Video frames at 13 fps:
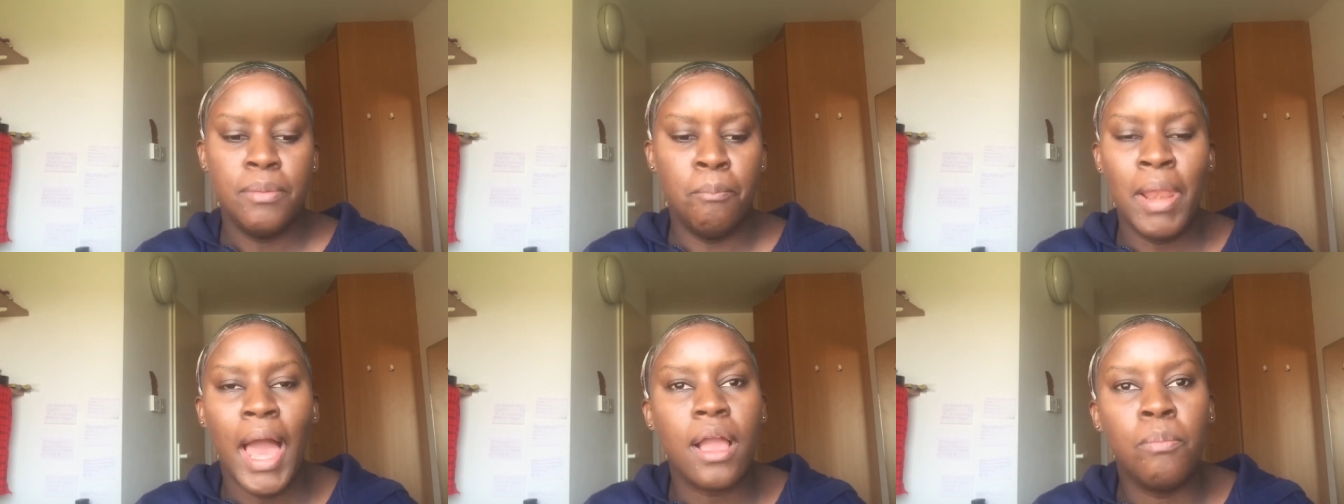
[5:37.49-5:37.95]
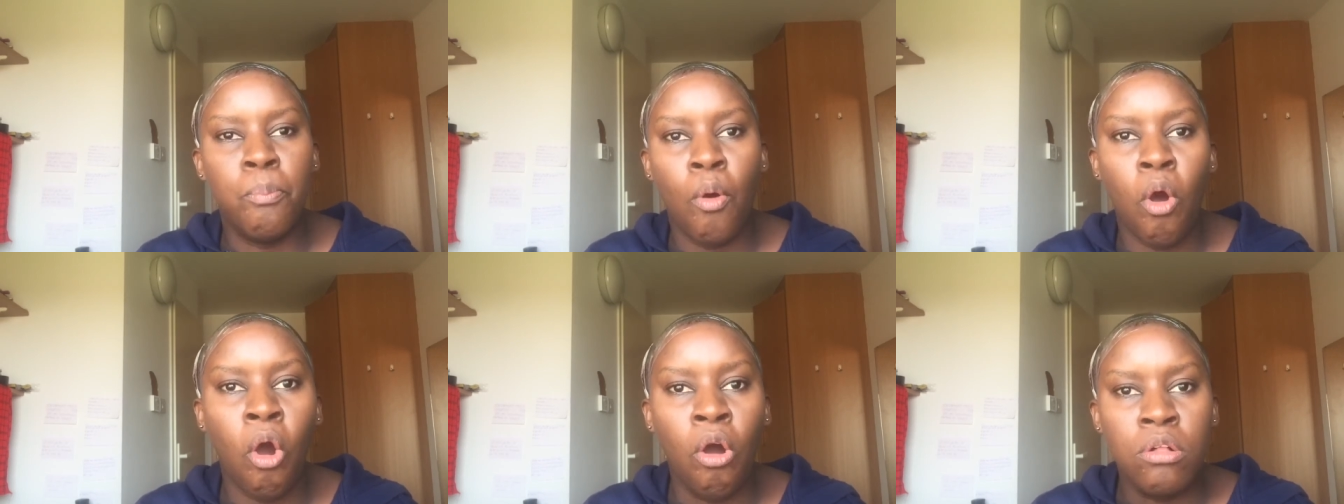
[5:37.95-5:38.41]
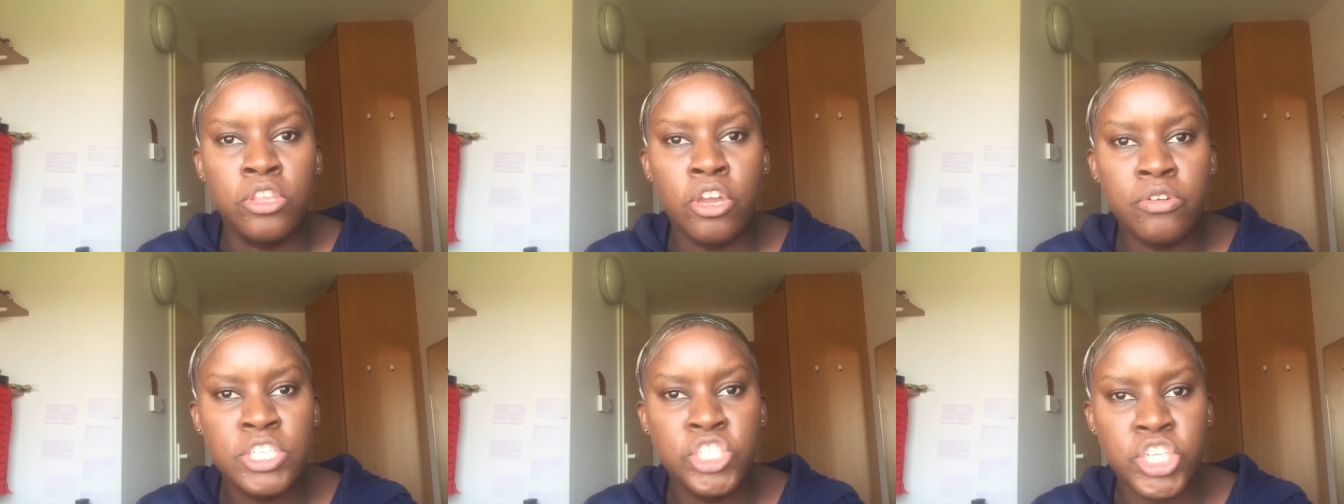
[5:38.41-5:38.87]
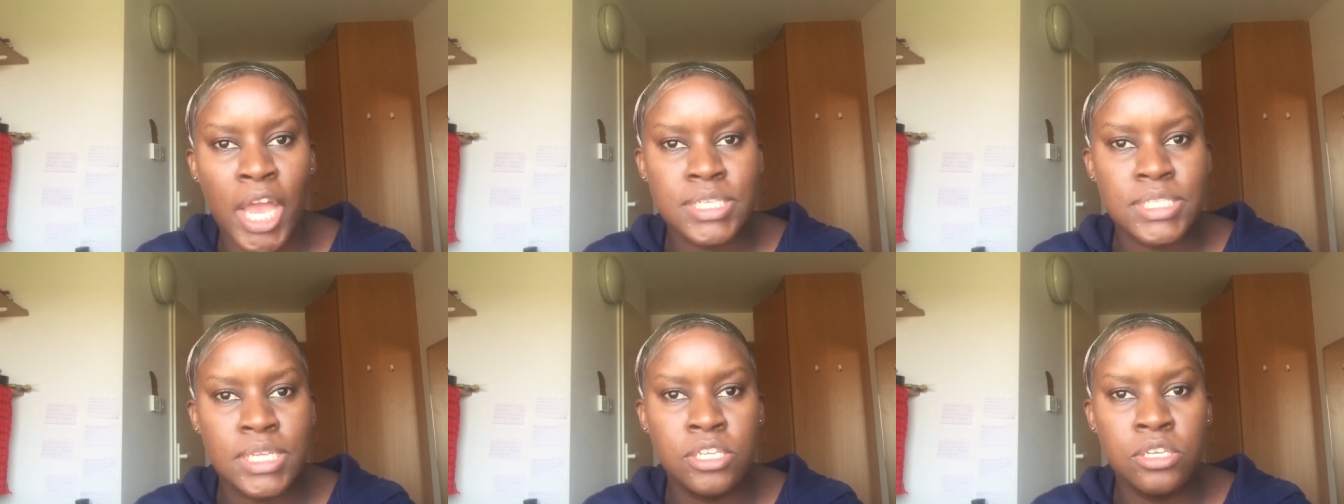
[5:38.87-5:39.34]
black ball, you're
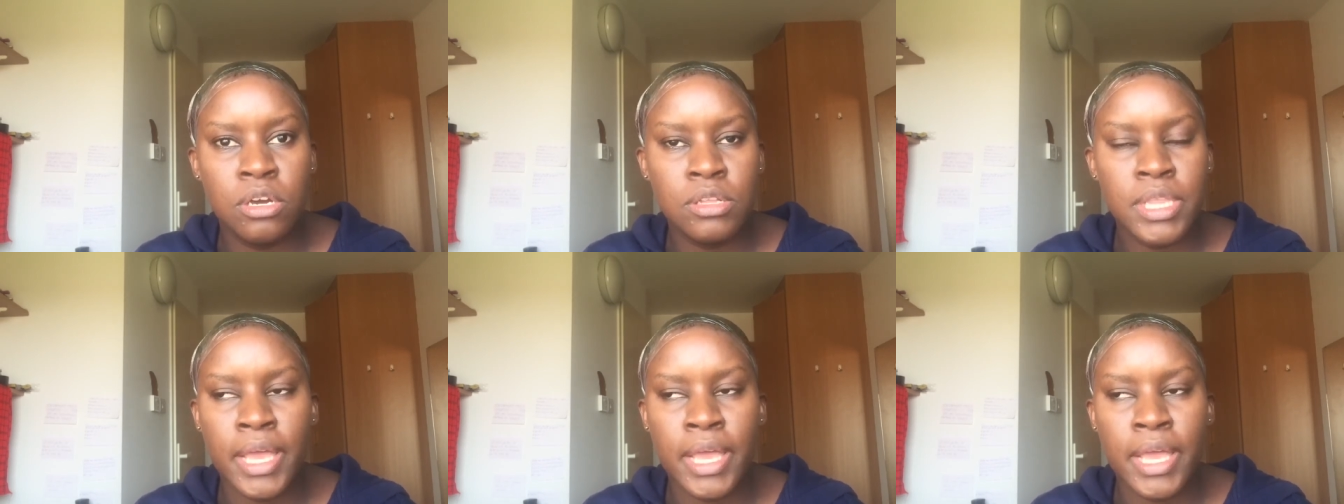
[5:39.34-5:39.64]
rejected, you know?